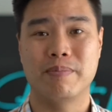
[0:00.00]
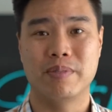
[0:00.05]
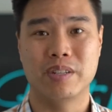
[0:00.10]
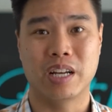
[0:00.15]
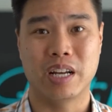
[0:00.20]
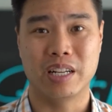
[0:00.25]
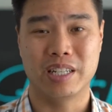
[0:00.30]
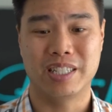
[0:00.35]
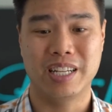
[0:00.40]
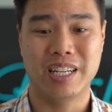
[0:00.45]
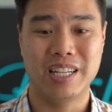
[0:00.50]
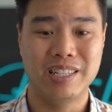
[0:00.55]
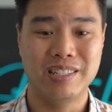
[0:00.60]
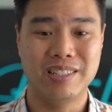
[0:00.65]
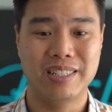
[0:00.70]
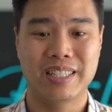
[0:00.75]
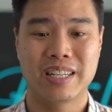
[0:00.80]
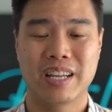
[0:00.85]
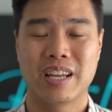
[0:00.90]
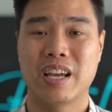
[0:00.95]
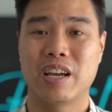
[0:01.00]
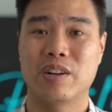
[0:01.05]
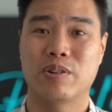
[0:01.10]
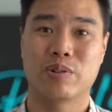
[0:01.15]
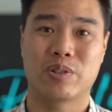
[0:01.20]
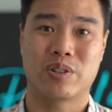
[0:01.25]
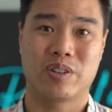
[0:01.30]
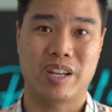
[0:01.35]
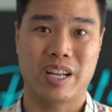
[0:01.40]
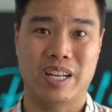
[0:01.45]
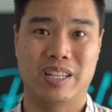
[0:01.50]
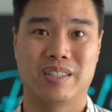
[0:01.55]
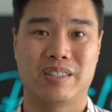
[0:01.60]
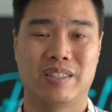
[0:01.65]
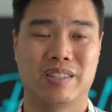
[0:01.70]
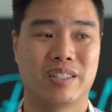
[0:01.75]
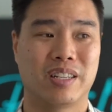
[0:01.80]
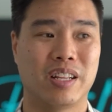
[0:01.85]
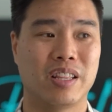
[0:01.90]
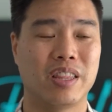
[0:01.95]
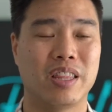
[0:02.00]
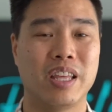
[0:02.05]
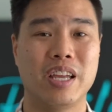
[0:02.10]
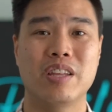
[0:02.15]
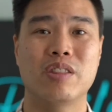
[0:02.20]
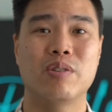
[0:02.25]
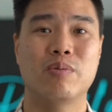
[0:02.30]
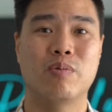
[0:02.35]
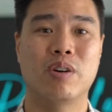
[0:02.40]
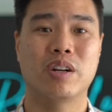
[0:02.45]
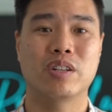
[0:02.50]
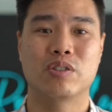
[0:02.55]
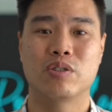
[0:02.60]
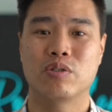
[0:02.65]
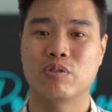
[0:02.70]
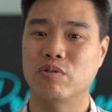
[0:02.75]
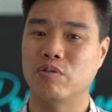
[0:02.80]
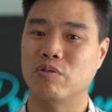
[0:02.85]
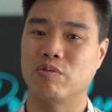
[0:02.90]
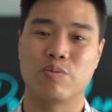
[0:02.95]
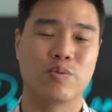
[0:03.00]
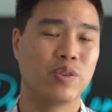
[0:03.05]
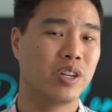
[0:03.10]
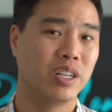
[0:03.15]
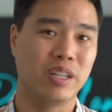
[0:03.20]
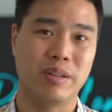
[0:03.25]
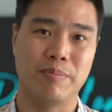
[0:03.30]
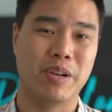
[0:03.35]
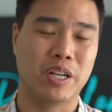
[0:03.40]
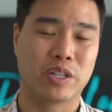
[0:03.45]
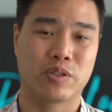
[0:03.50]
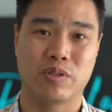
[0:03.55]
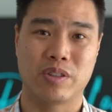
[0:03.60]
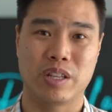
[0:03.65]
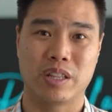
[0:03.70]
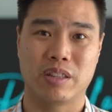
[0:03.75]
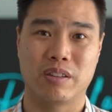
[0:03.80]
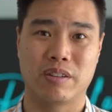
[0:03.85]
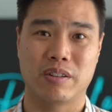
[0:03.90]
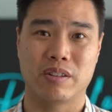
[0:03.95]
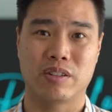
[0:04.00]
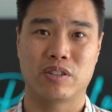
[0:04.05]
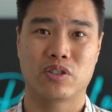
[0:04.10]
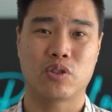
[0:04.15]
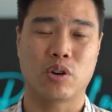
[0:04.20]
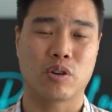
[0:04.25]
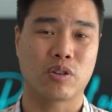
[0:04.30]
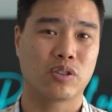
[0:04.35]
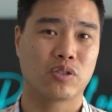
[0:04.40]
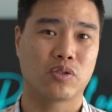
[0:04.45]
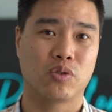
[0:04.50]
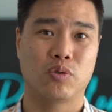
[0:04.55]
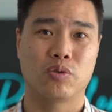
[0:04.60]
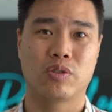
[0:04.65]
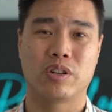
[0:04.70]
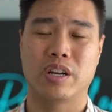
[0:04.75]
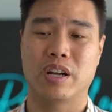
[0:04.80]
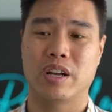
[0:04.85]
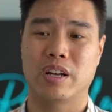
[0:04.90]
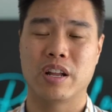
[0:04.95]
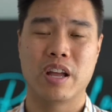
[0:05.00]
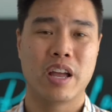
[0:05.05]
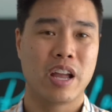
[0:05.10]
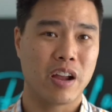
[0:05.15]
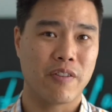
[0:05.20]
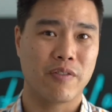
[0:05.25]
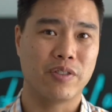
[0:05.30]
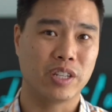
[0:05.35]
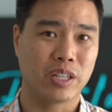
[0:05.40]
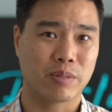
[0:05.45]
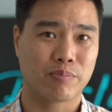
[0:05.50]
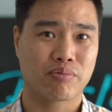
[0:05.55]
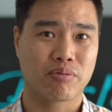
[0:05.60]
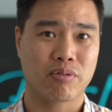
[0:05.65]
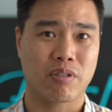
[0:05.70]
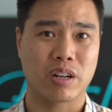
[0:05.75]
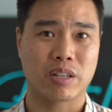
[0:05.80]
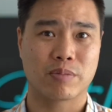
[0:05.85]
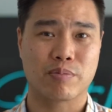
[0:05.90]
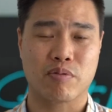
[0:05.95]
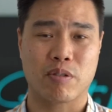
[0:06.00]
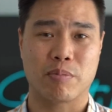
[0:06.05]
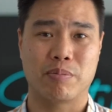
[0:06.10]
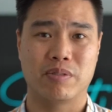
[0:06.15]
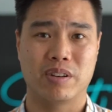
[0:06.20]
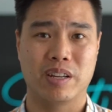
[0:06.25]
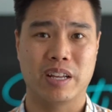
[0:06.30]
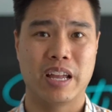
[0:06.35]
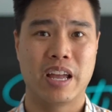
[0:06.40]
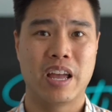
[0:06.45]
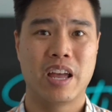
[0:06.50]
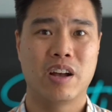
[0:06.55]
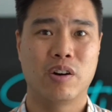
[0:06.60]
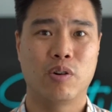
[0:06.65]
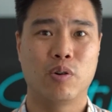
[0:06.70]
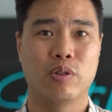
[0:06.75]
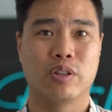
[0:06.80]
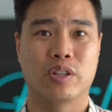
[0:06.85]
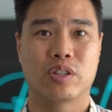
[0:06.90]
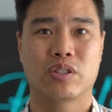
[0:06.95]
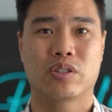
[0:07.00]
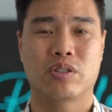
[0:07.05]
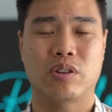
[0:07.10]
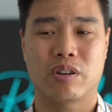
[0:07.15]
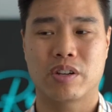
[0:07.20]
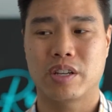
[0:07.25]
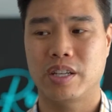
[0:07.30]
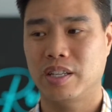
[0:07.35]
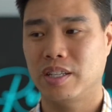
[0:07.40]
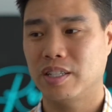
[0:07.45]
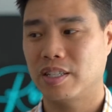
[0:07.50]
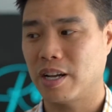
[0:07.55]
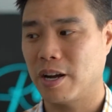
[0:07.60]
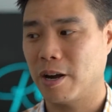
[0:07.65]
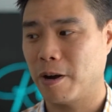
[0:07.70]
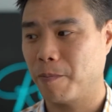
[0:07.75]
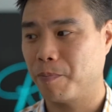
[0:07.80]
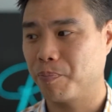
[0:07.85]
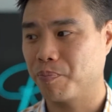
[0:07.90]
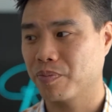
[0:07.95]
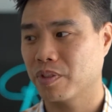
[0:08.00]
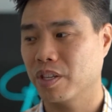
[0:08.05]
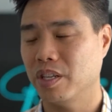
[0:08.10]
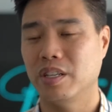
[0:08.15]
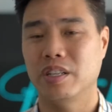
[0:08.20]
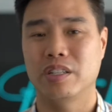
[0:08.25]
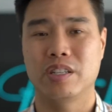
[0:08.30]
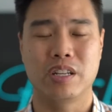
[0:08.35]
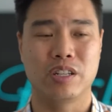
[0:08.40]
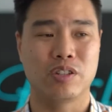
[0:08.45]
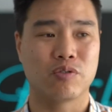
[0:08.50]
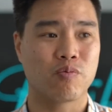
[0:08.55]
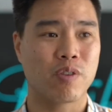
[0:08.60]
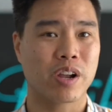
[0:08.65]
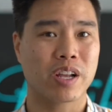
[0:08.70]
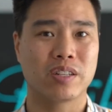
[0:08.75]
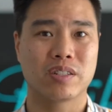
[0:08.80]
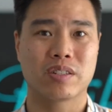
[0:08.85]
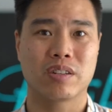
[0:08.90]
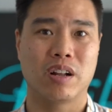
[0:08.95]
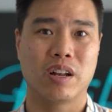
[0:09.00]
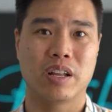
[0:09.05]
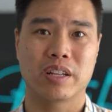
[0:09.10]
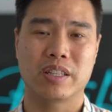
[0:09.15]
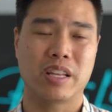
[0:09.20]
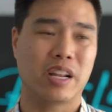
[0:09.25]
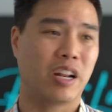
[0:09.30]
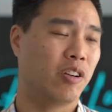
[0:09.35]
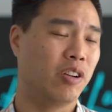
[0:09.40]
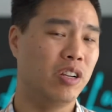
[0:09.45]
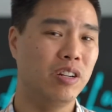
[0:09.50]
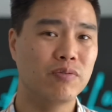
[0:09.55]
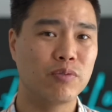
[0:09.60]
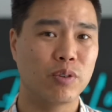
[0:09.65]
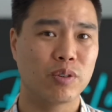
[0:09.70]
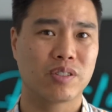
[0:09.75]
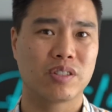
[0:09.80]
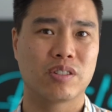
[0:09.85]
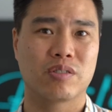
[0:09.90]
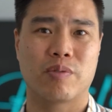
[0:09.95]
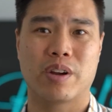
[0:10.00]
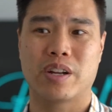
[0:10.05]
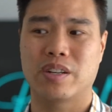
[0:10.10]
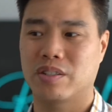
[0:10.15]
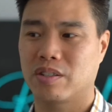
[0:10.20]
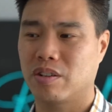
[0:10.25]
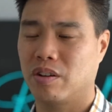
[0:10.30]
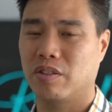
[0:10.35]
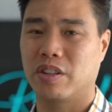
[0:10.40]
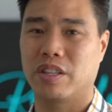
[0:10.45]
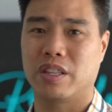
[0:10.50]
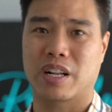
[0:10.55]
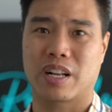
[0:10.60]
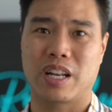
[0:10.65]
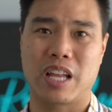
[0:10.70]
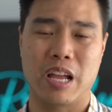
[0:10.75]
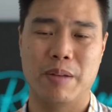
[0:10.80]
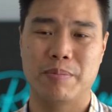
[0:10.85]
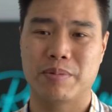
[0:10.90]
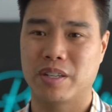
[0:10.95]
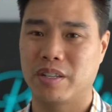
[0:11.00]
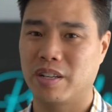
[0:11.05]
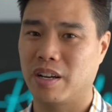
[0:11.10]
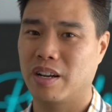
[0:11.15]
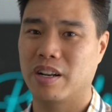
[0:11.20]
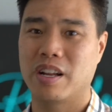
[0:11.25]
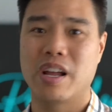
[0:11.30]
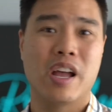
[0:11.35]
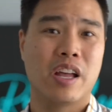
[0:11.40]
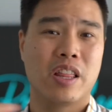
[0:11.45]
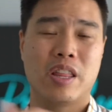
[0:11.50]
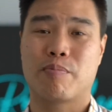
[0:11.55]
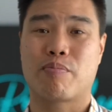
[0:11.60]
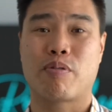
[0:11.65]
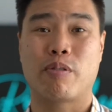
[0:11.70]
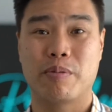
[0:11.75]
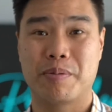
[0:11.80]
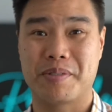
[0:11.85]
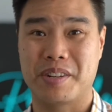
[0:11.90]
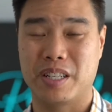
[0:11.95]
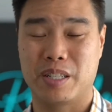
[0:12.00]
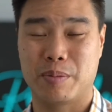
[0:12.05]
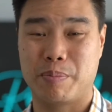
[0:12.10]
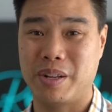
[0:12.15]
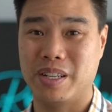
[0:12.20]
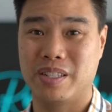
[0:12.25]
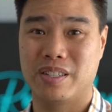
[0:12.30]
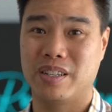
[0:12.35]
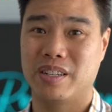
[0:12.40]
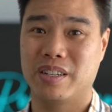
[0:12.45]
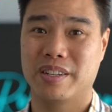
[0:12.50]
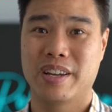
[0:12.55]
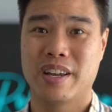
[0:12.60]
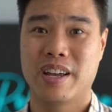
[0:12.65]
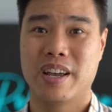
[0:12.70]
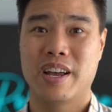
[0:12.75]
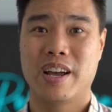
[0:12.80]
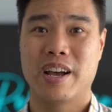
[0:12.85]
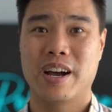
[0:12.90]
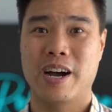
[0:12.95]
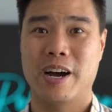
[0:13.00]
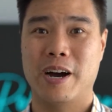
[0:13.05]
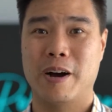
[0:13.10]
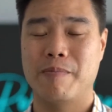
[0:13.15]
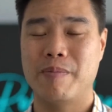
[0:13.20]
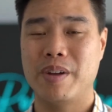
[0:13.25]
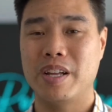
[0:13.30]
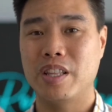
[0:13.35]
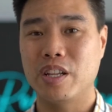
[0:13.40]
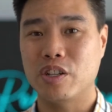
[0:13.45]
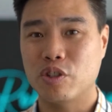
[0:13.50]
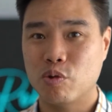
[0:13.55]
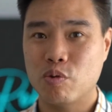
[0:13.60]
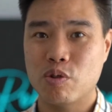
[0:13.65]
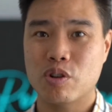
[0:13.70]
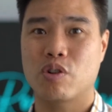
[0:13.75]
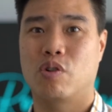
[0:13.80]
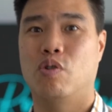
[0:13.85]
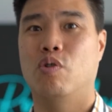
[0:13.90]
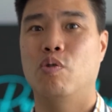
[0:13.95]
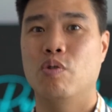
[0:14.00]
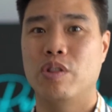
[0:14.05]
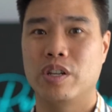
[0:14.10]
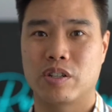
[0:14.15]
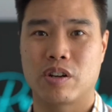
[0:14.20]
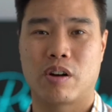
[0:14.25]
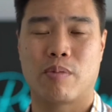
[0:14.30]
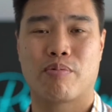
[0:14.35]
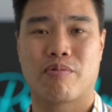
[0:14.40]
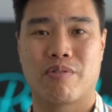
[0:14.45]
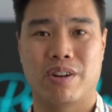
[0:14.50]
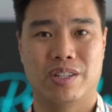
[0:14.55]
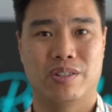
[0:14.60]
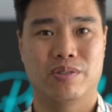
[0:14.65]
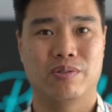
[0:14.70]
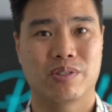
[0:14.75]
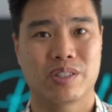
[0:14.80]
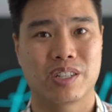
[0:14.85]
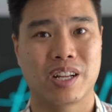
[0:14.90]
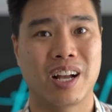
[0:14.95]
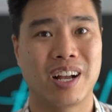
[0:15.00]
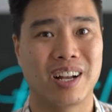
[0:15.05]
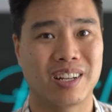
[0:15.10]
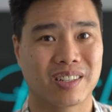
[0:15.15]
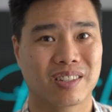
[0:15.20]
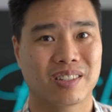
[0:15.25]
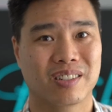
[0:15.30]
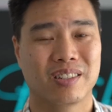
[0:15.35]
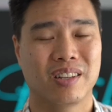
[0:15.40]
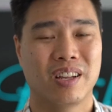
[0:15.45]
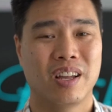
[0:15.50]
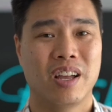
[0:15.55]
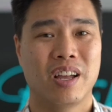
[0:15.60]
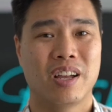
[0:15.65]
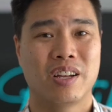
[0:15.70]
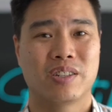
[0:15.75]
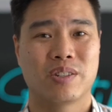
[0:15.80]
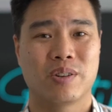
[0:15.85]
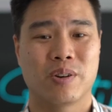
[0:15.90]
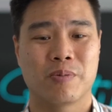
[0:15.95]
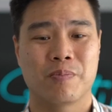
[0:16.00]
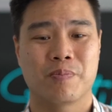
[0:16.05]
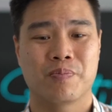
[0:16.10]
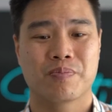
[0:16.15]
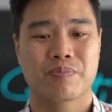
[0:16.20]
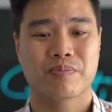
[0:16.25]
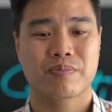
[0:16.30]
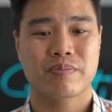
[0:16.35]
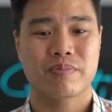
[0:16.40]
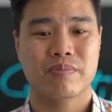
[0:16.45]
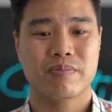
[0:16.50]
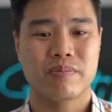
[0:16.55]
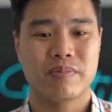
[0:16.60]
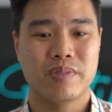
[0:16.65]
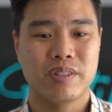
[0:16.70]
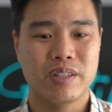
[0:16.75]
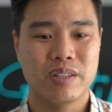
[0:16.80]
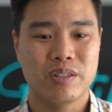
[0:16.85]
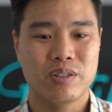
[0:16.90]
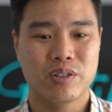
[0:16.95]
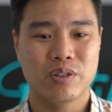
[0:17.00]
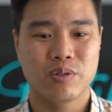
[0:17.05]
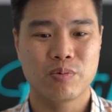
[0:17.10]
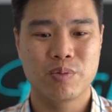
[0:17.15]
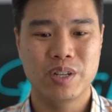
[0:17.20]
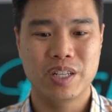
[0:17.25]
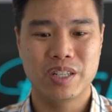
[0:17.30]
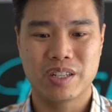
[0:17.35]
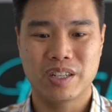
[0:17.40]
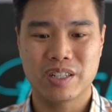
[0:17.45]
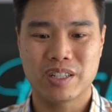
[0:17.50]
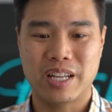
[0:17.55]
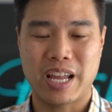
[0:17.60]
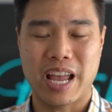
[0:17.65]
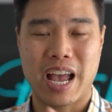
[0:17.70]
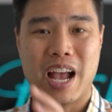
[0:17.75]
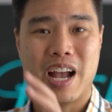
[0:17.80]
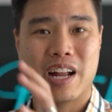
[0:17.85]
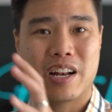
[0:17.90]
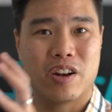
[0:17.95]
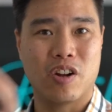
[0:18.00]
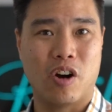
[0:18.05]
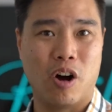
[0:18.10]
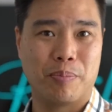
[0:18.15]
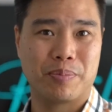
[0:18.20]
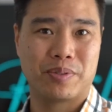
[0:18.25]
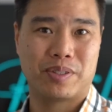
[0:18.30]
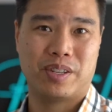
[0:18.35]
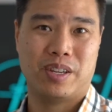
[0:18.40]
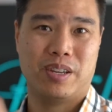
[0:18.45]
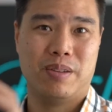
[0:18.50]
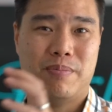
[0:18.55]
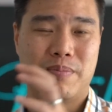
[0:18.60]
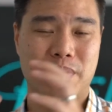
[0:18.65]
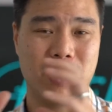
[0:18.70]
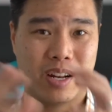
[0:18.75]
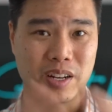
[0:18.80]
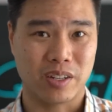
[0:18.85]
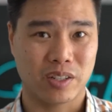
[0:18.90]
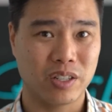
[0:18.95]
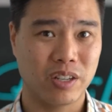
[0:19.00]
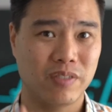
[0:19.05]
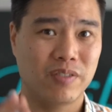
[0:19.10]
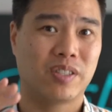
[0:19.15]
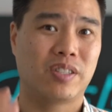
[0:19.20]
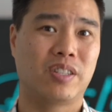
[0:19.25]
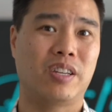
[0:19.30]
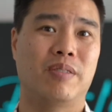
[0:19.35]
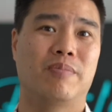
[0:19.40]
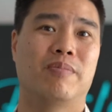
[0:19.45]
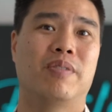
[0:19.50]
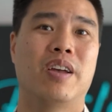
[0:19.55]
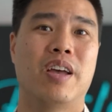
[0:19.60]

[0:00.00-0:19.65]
Ds and also S's. And they're the ones who really make sure that the stock is all done, everything's priced properly, all the stock is reconciling, that our invoices are reconciled, that the claims are done, they're probably dispensing, and they're doing all these operational tasks. So we essentially had an ops team and a service team.